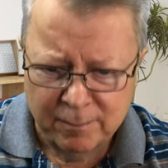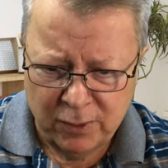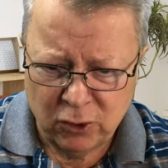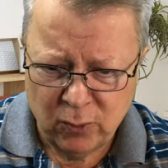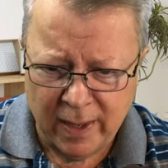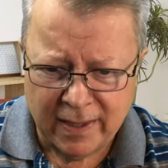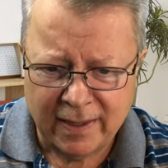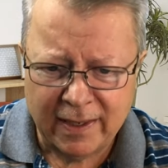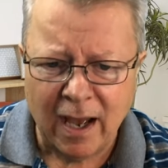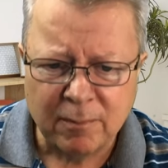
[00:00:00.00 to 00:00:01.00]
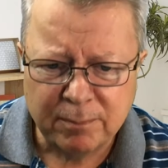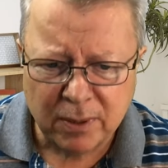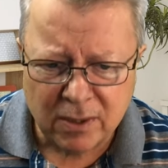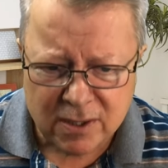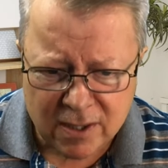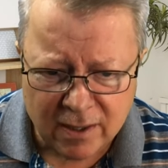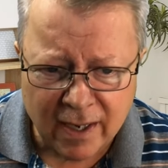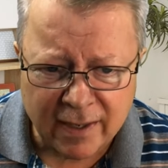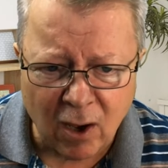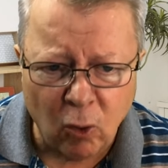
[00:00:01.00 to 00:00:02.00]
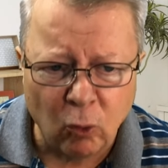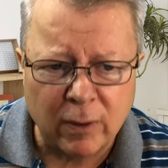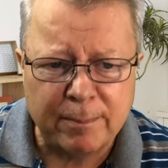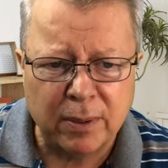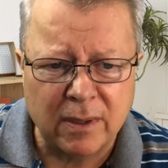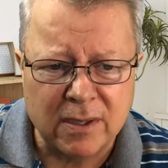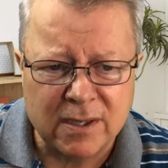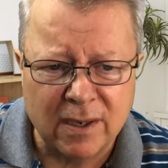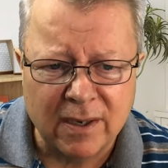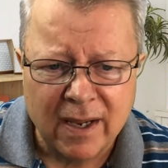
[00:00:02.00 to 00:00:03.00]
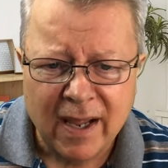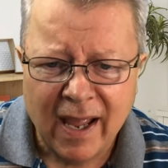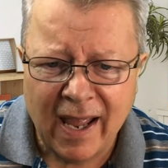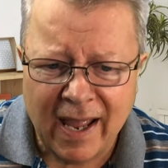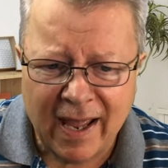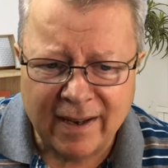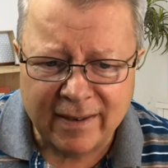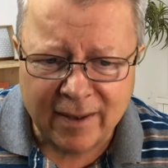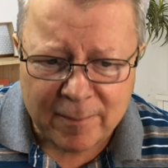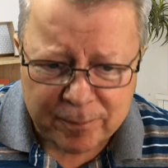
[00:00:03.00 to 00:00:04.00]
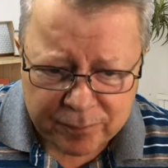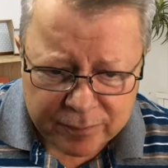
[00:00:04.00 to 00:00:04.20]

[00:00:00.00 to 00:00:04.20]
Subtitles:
between a young person and an older person, and